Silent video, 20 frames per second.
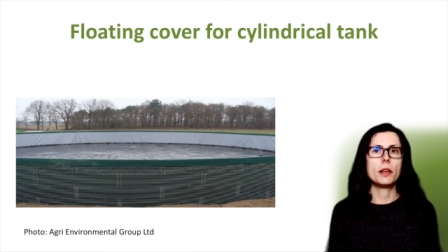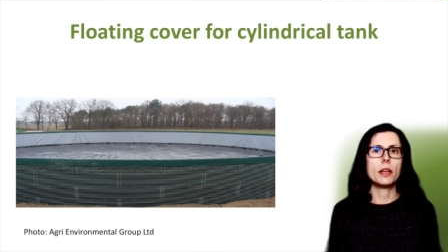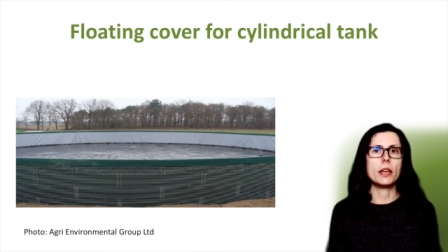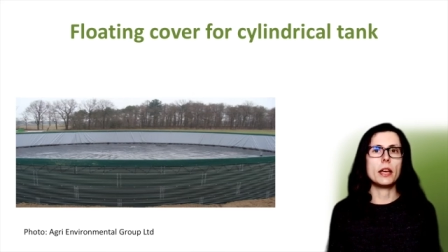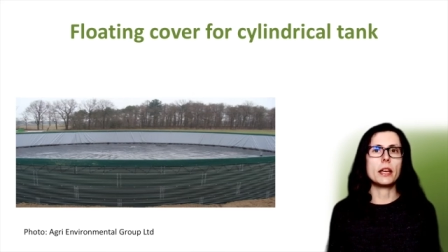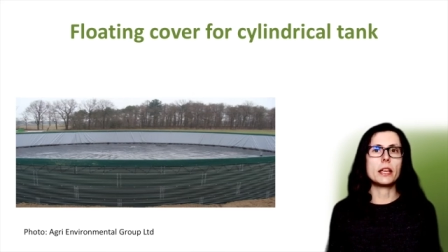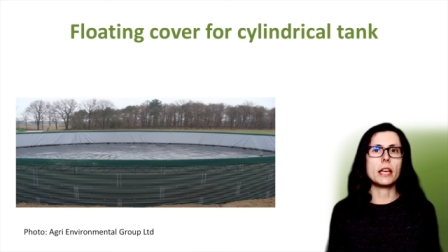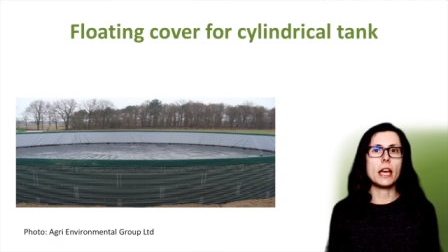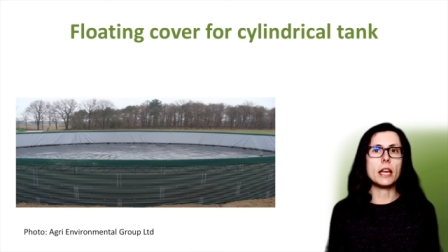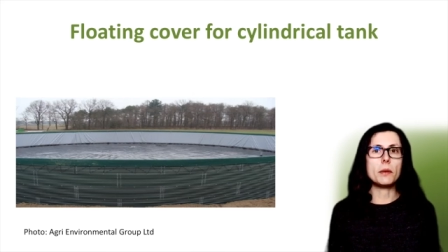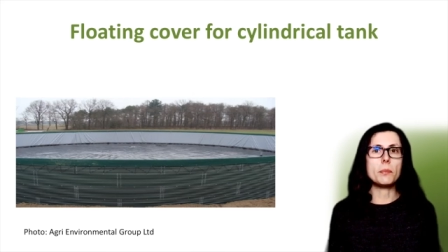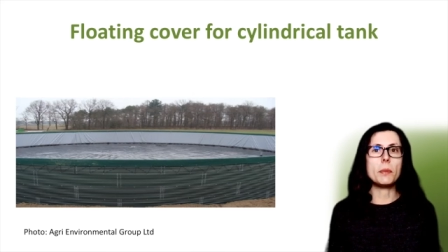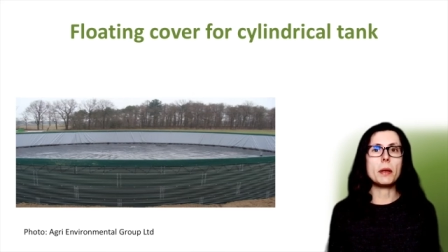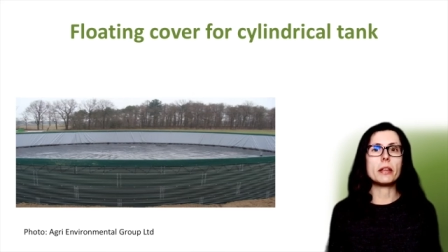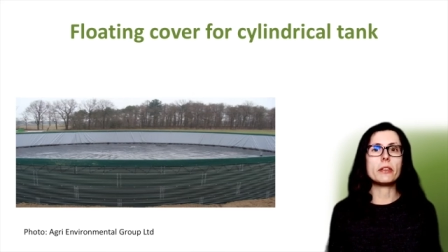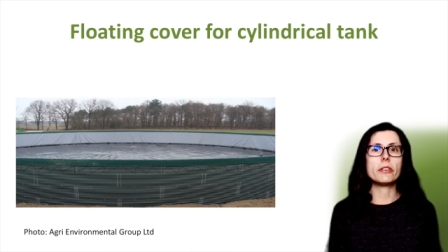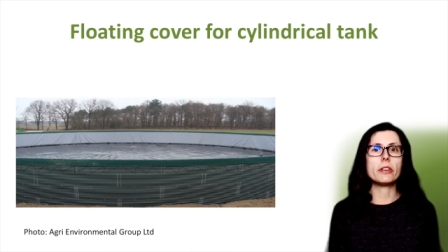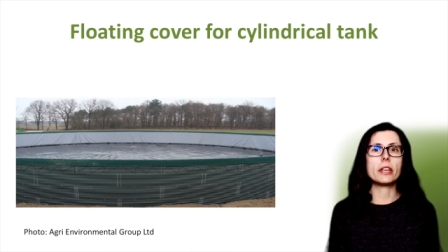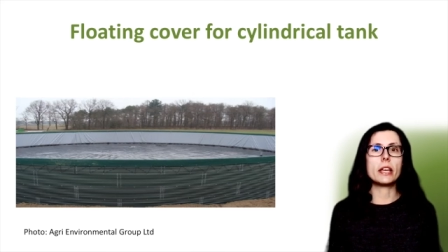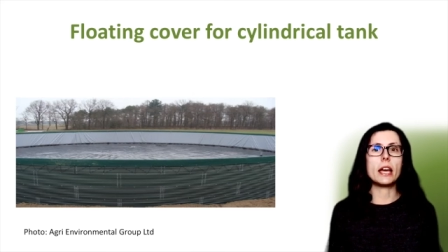Again,
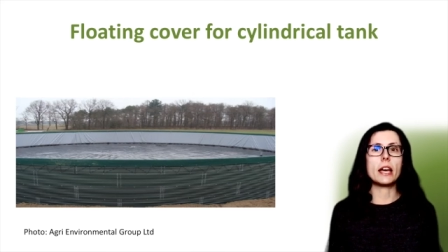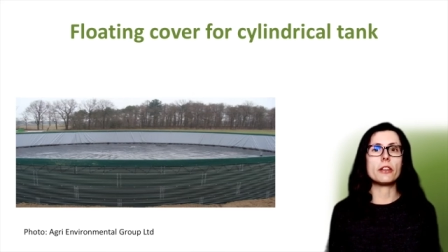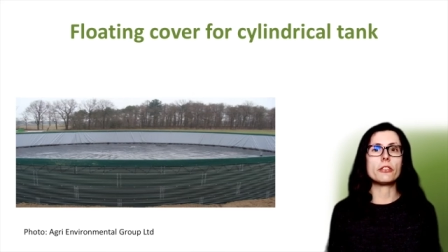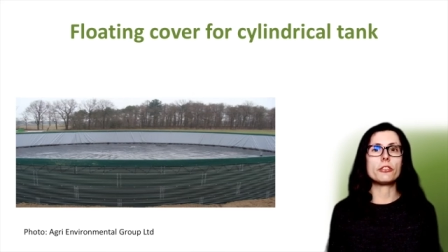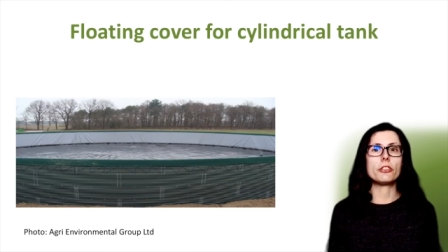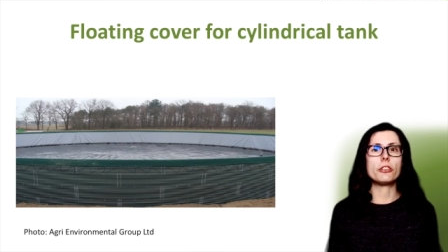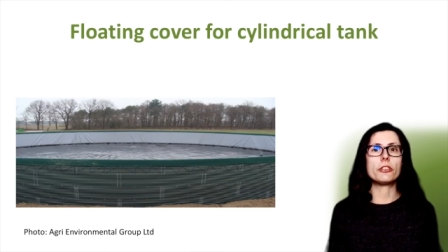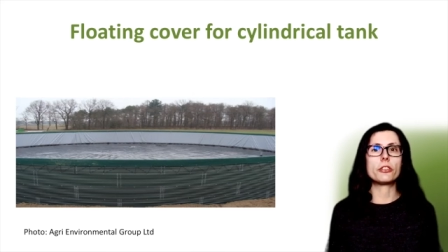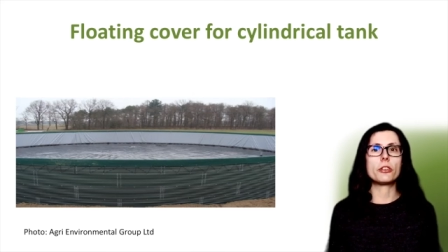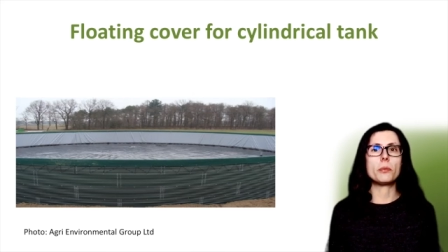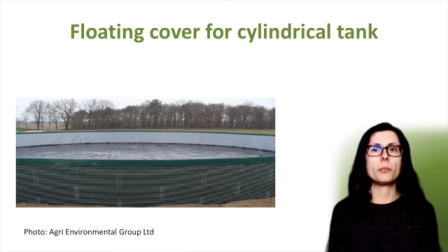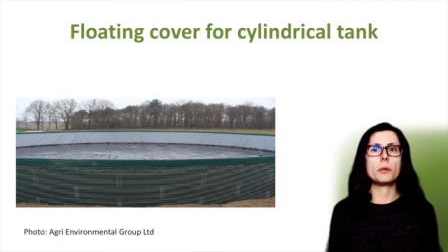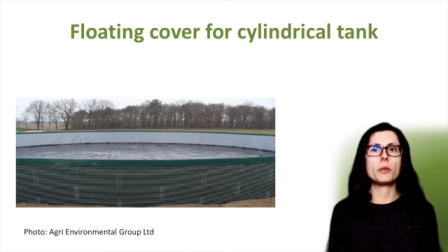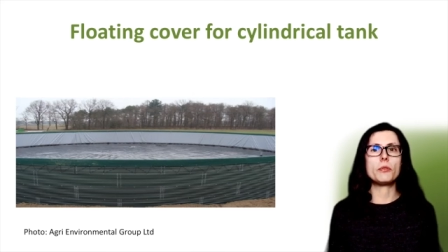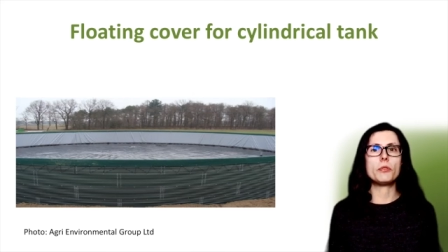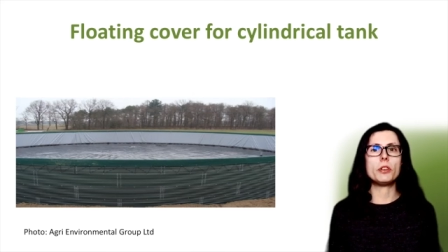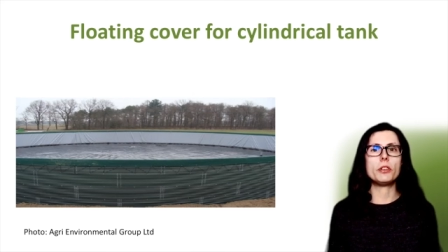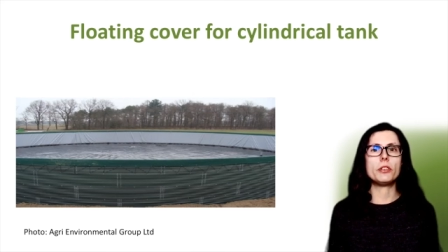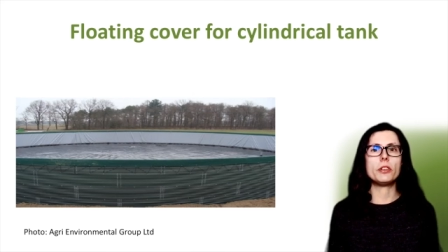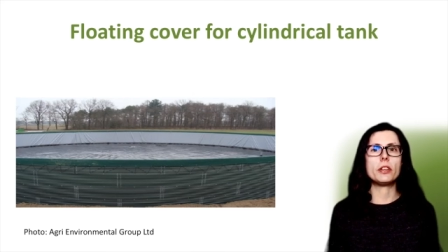mixing hatches can be
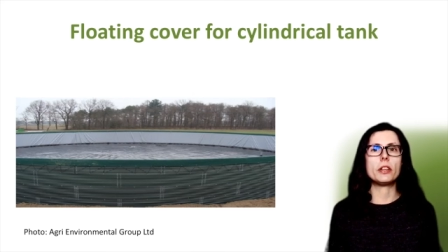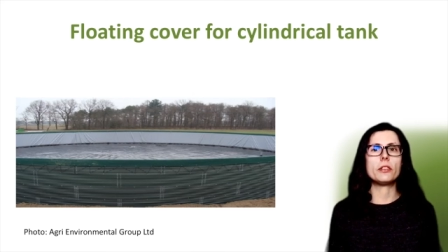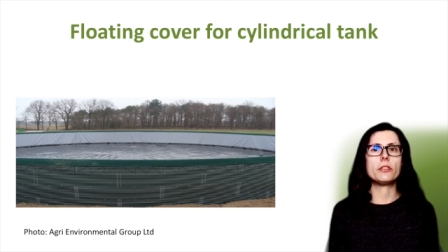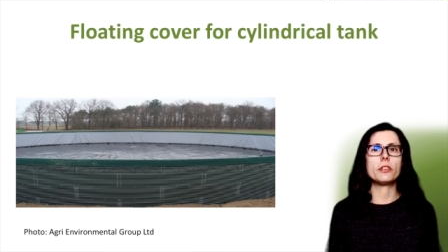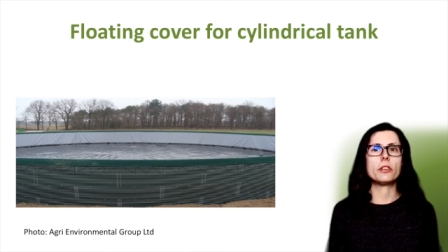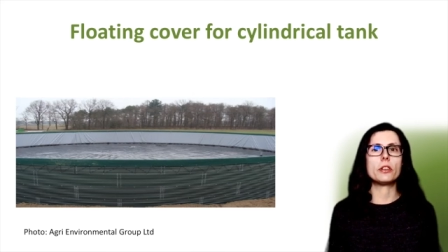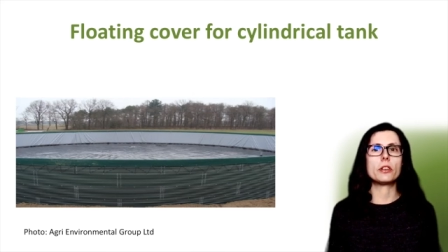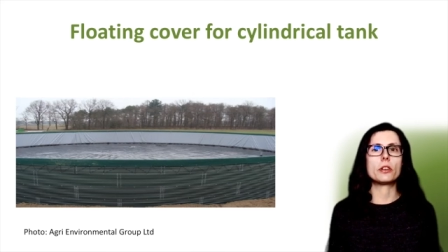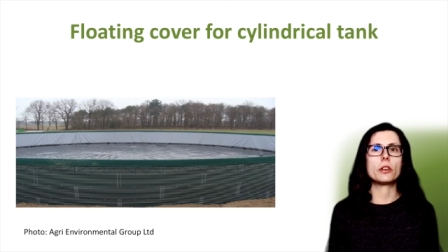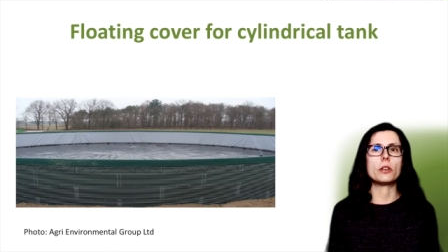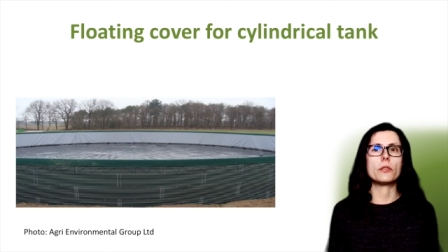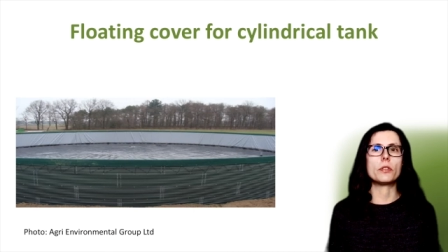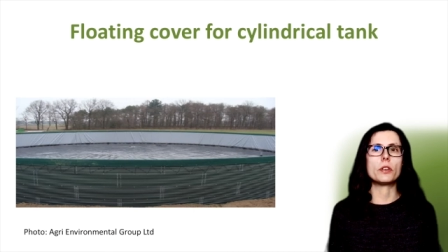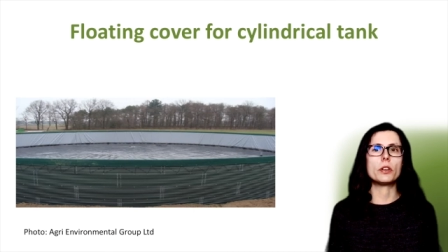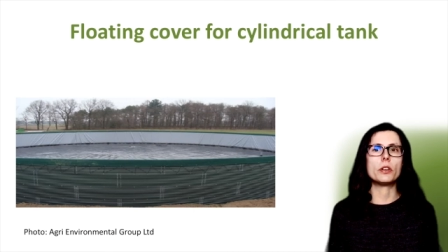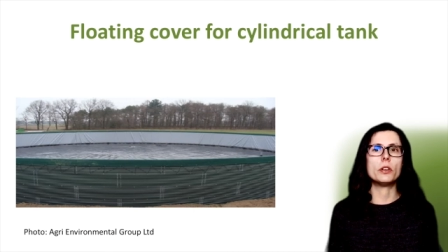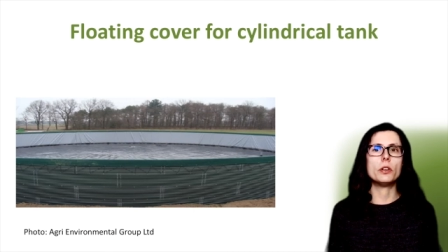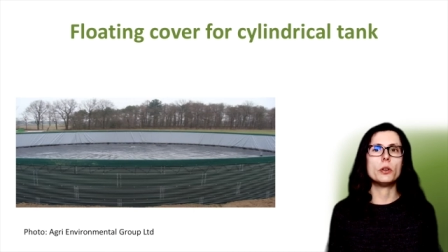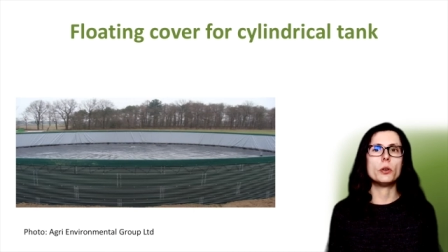fitted into the cover